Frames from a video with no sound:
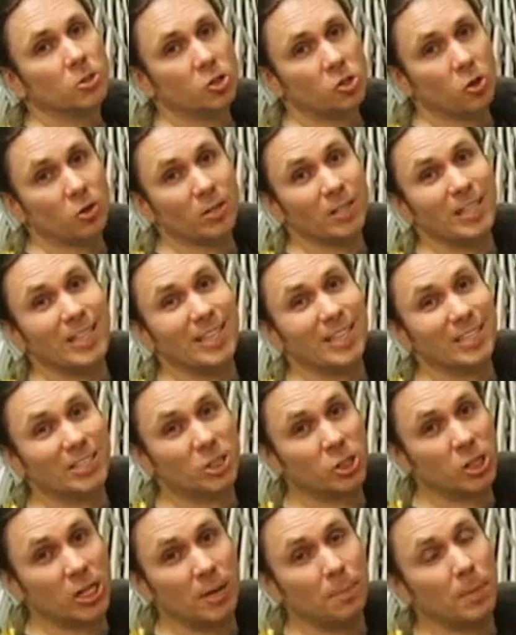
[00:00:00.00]
Certainly the
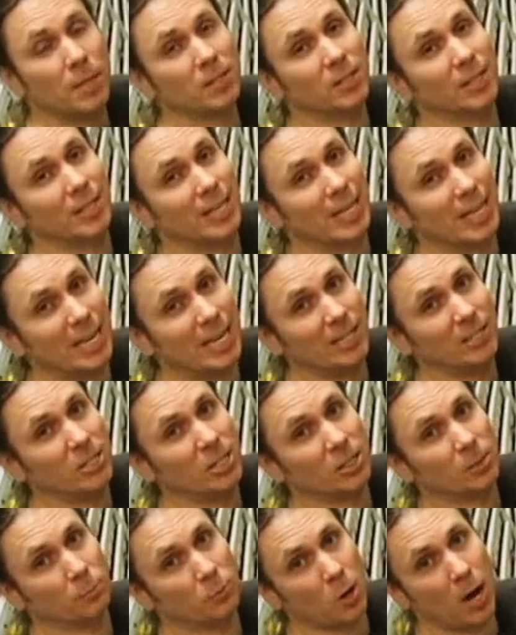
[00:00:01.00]
cheapest and
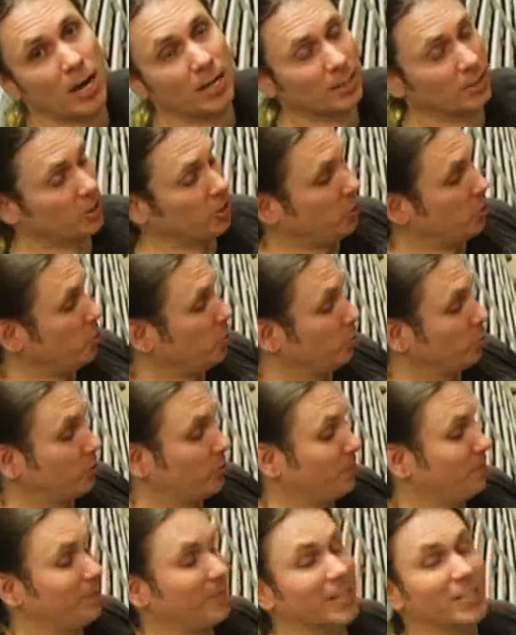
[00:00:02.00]
easiest product to
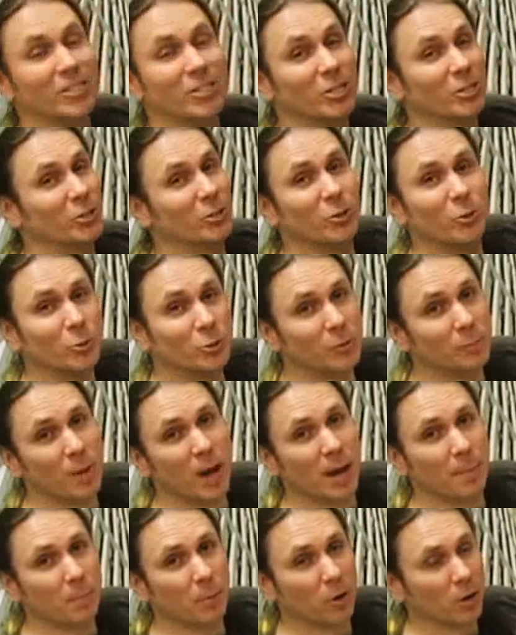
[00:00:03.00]
use is just
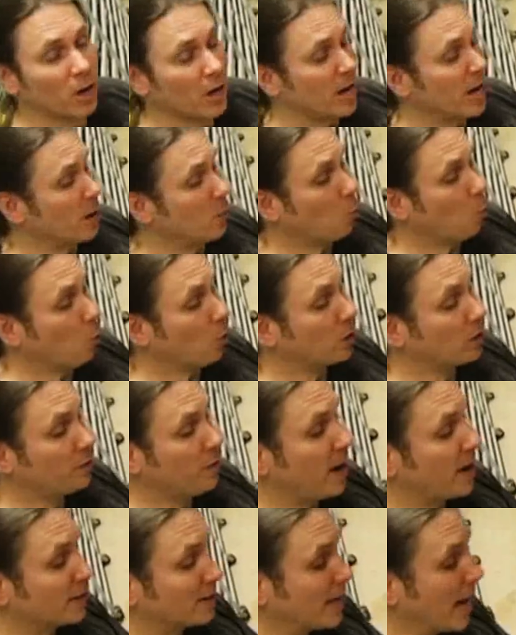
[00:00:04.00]
newspaper. It works
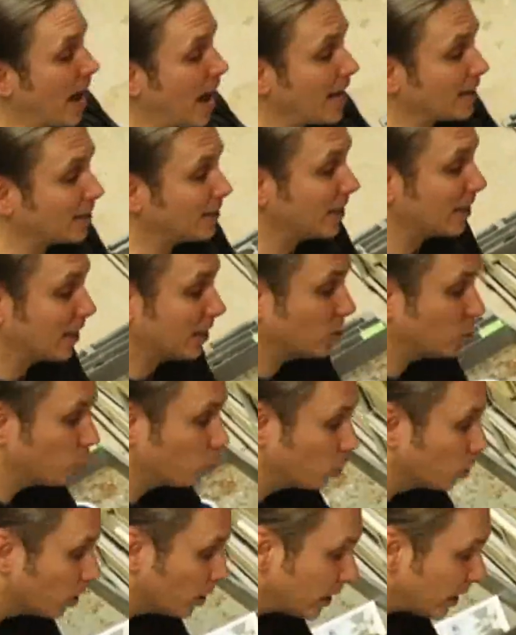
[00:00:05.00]
fantastic. It's
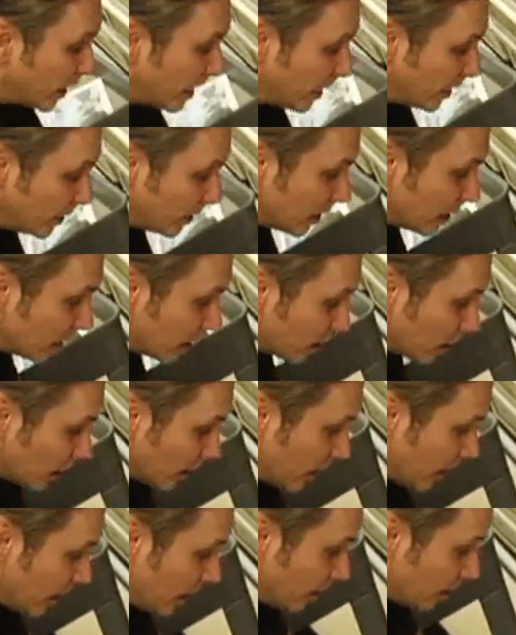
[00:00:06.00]
really easy to
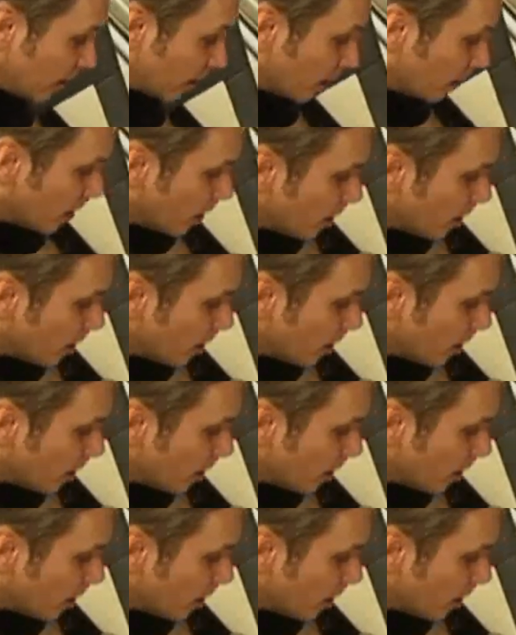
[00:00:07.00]
clean.